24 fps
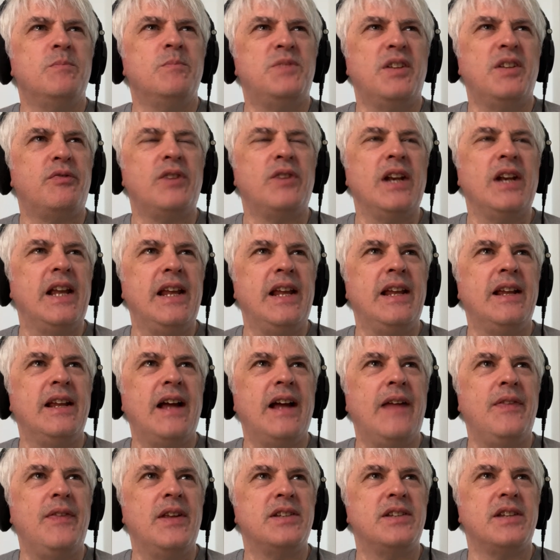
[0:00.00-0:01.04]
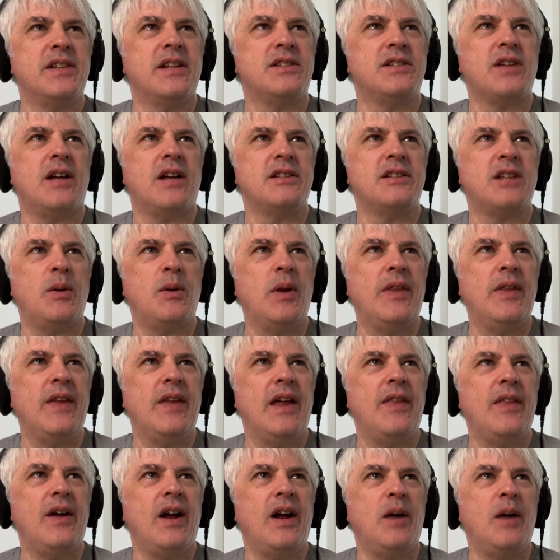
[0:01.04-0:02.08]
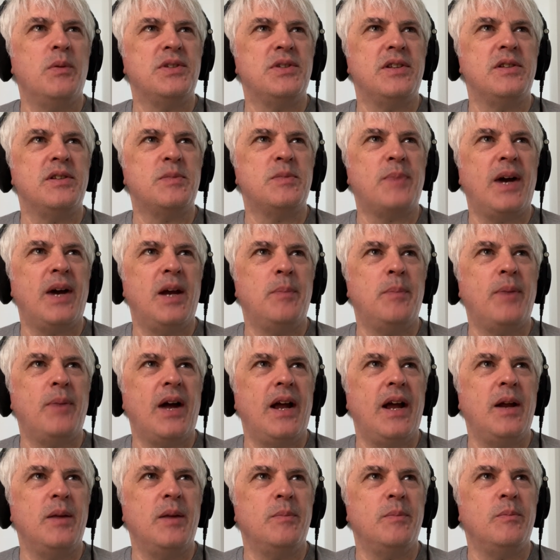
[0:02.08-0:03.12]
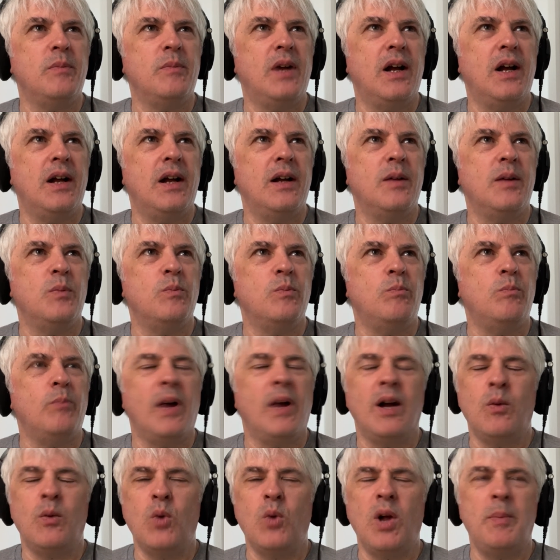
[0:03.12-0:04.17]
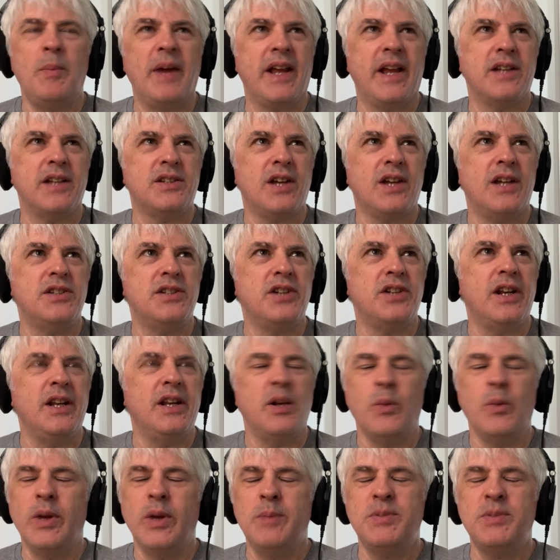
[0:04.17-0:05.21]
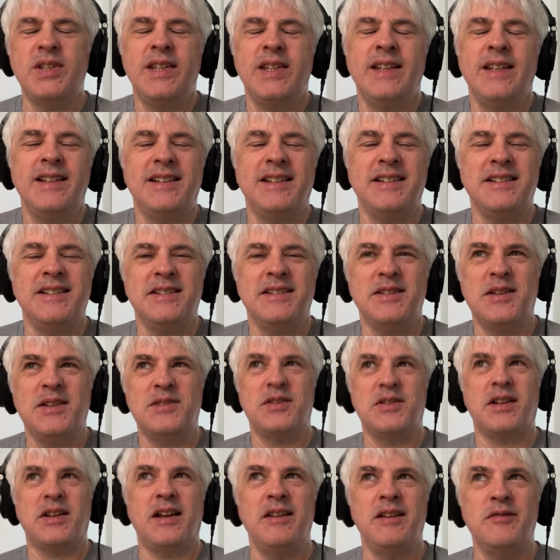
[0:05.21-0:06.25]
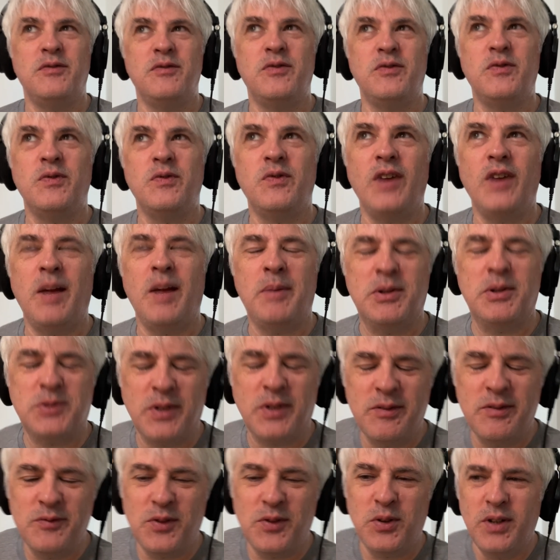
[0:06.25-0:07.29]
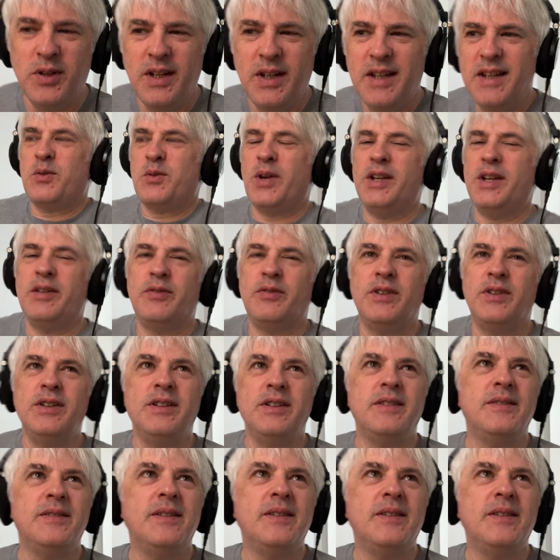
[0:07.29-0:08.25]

differently, and there's a guitar solo in there that I was inspired by. While my guitar gently weeps, that's the kind of vibe I was going for. Quite different.